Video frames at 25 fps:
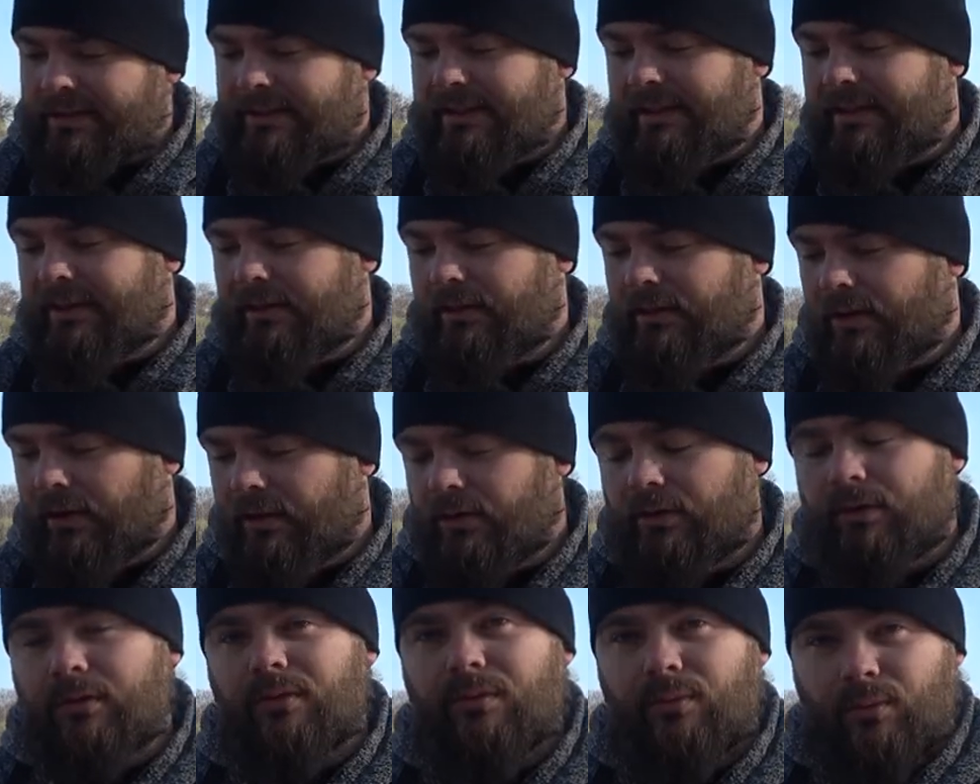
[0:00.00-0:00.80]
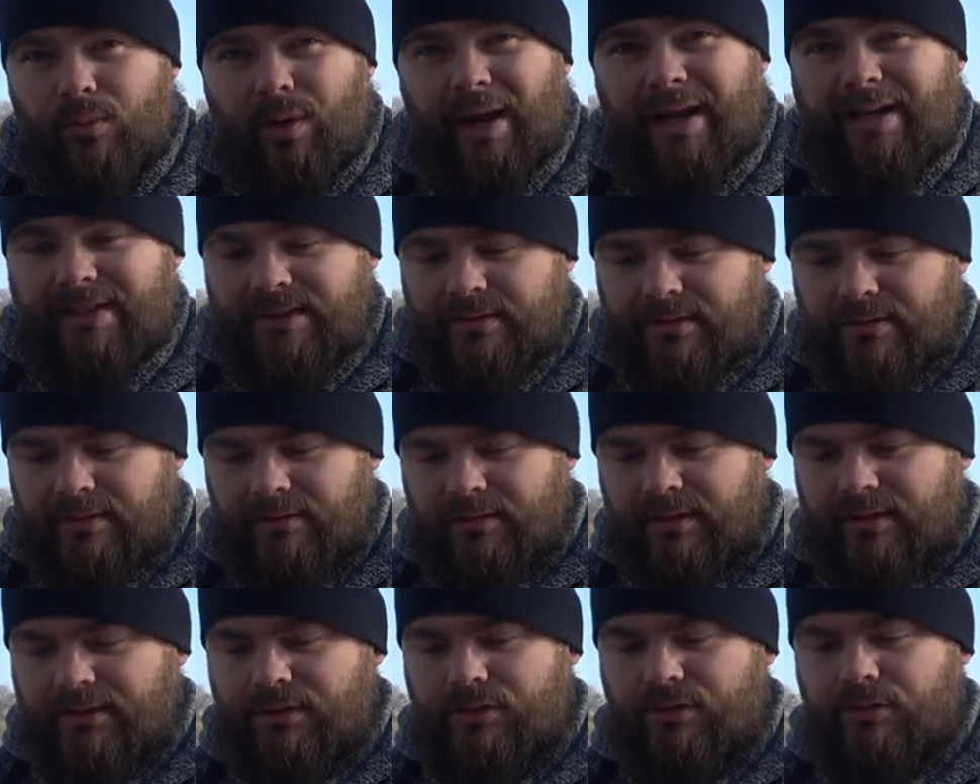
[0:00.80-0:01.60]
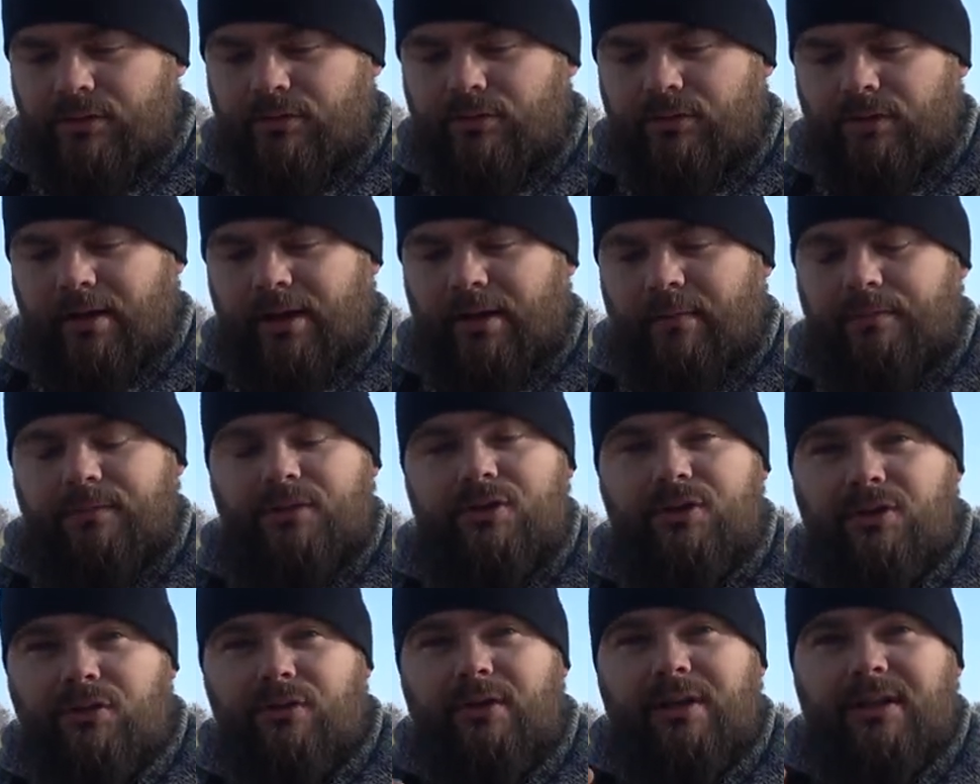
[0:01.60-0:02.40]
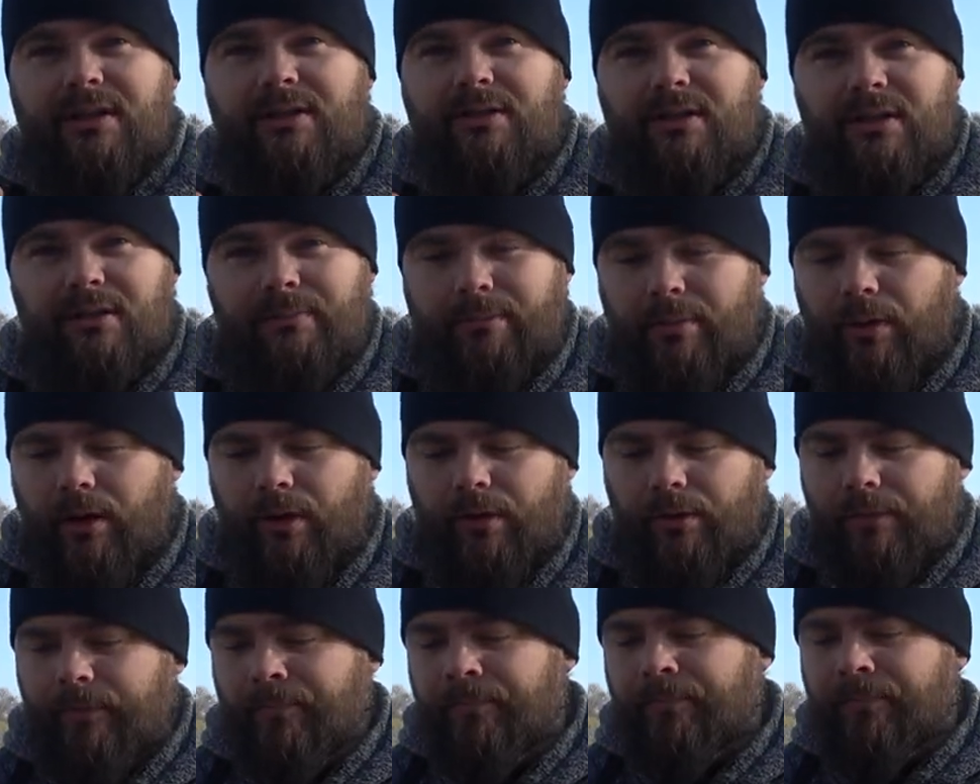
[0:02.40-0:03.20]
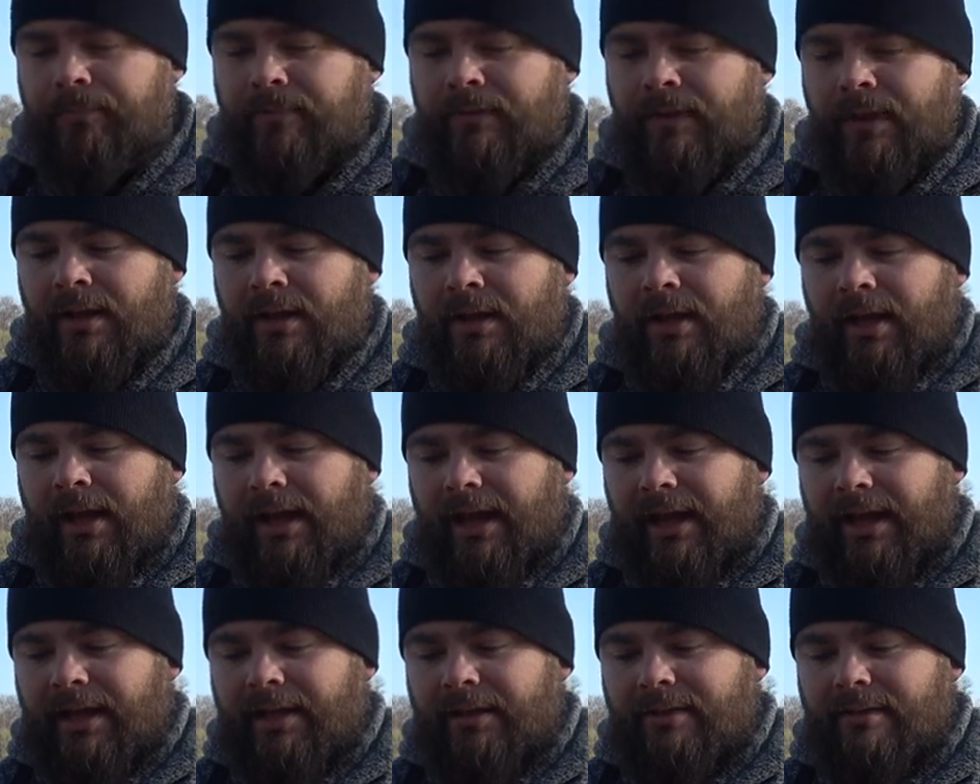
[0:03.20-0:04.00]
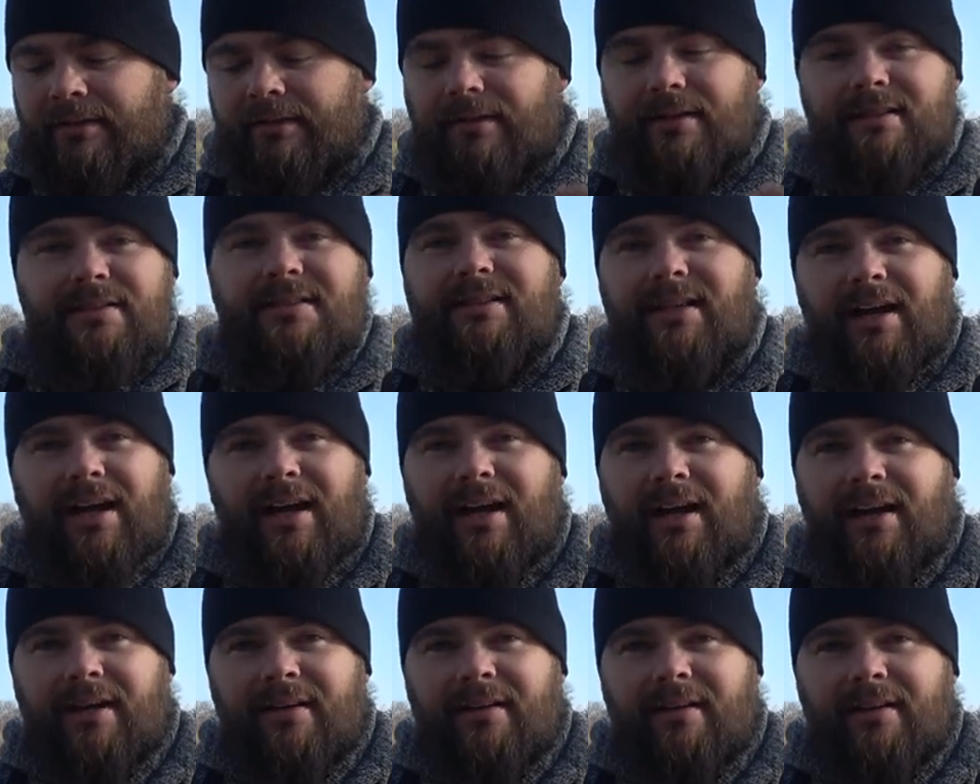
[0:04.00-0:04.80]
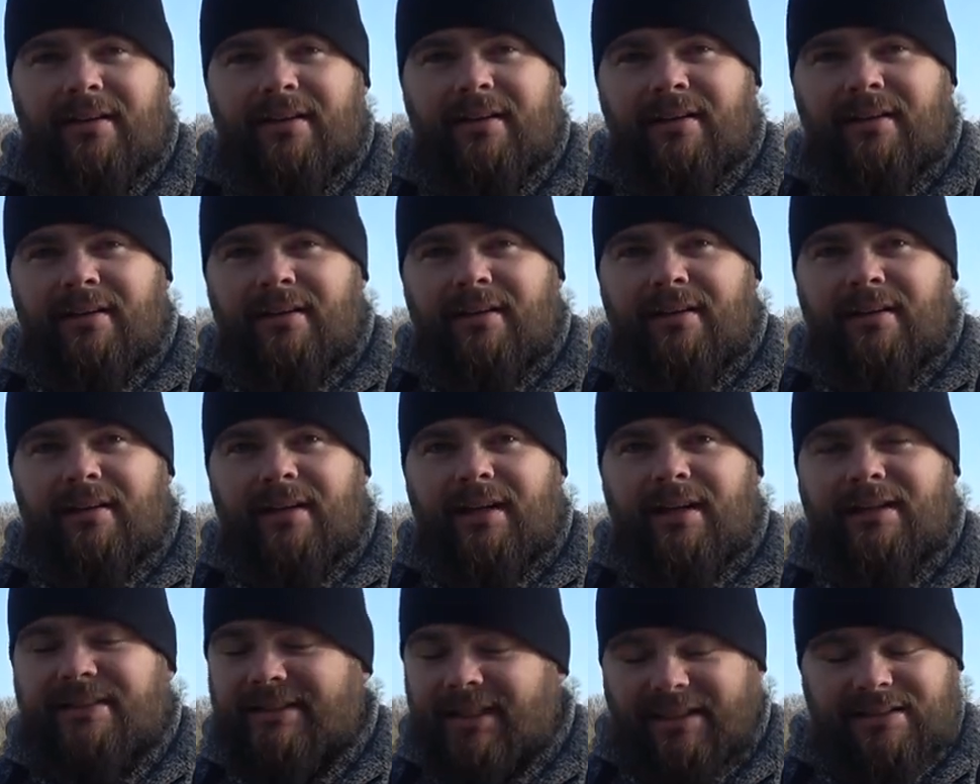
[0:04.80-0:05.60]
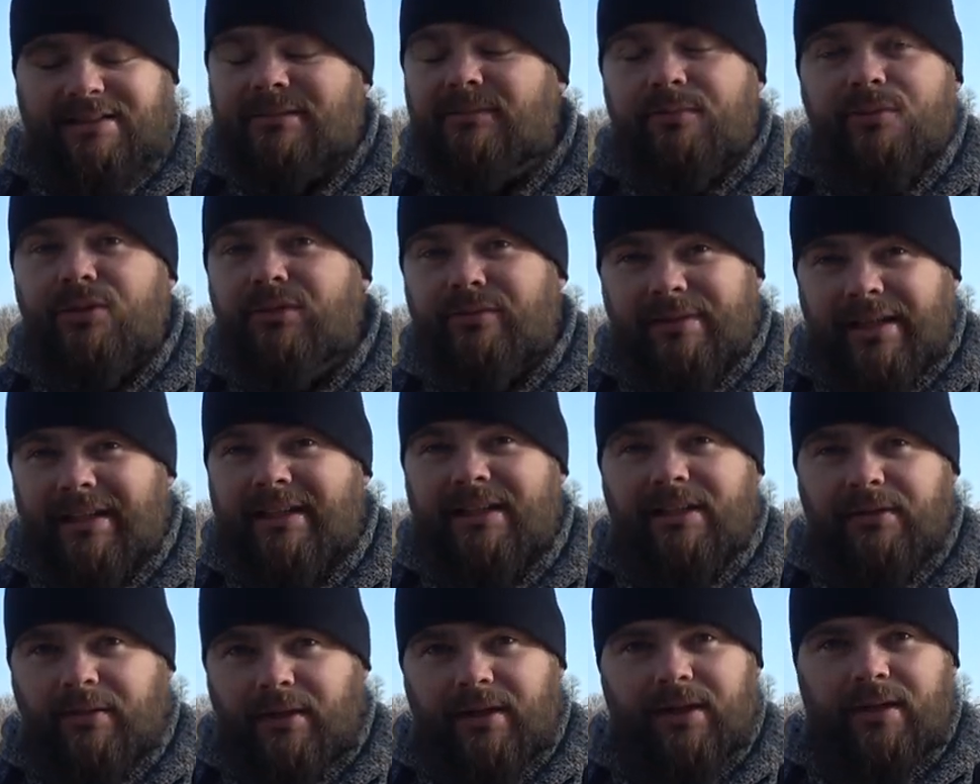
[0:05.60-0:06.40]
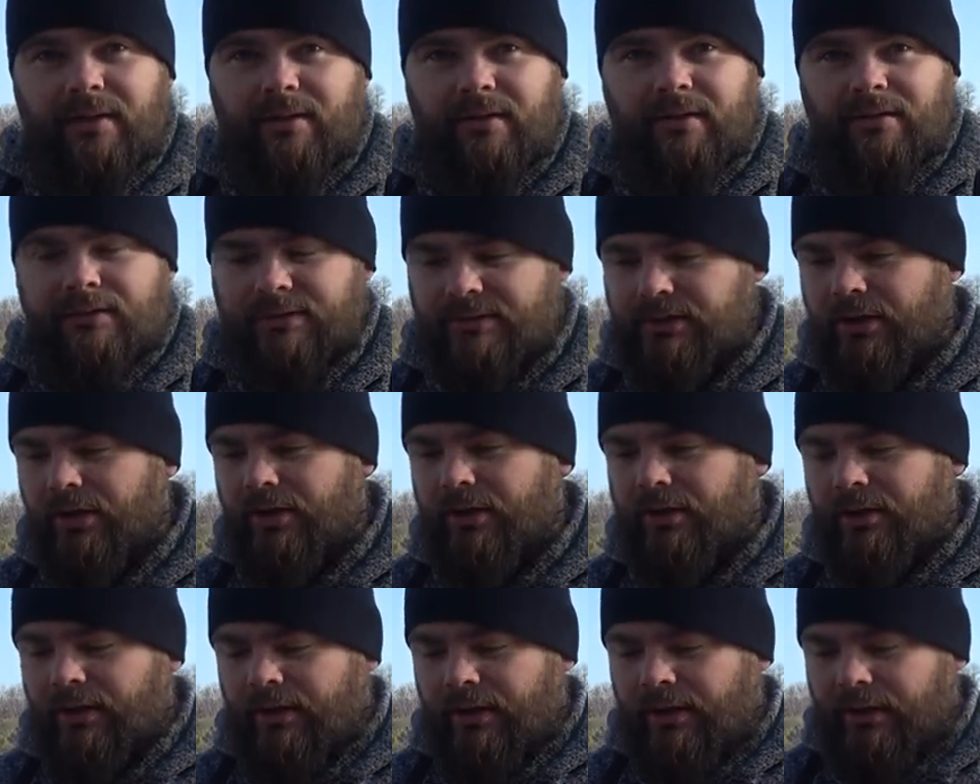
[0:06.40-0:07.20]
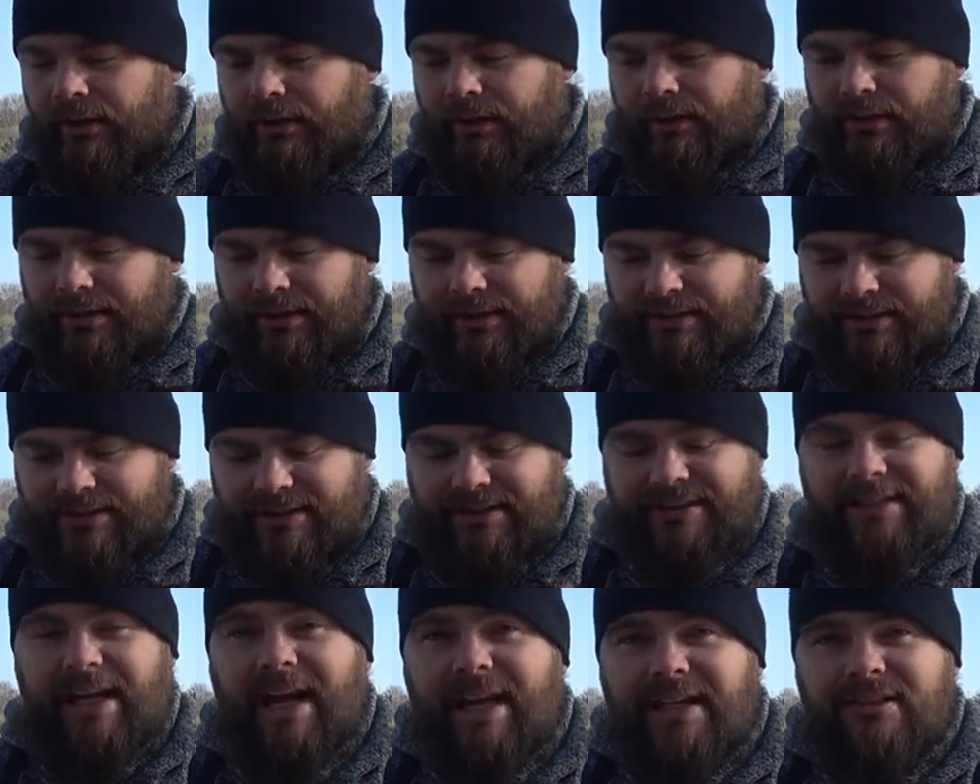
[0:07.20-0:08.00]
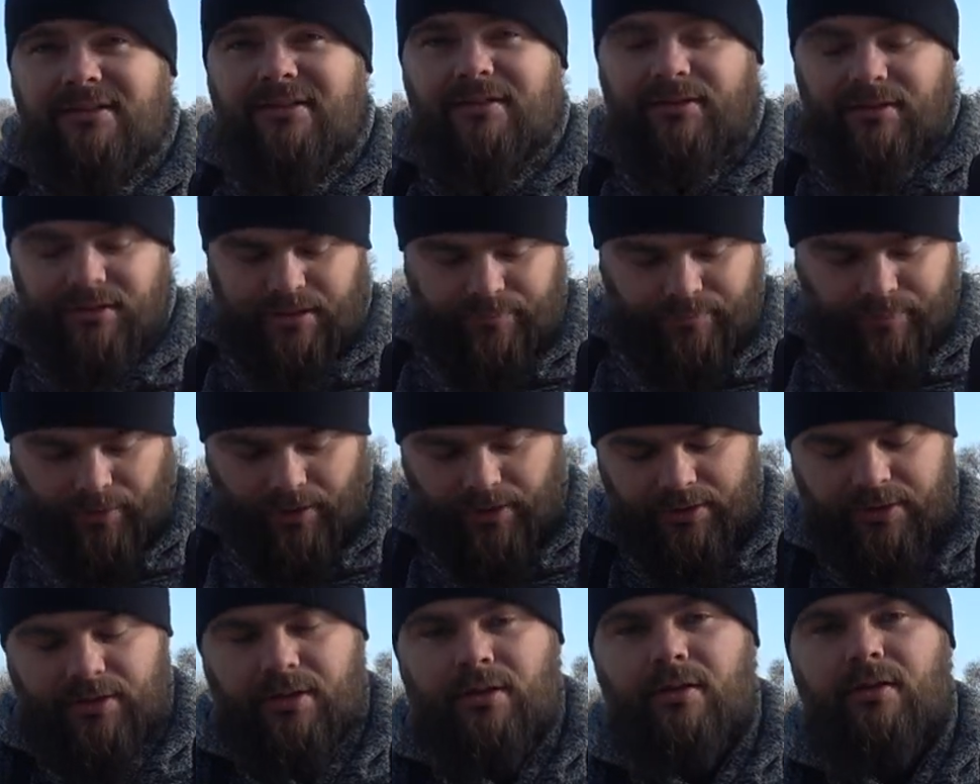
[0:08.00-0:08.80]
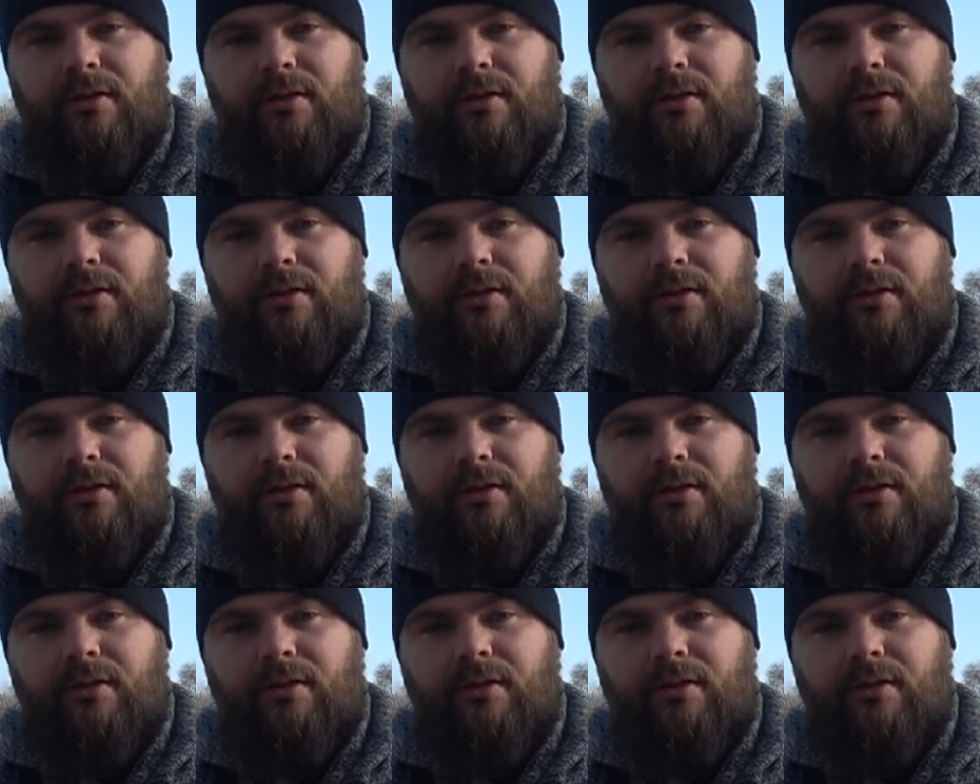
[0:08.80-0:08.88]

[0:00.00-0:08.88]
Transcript: kilo weight that you screw into the pole. And this guy, it doesn't move anywhere. So this stays on the spot.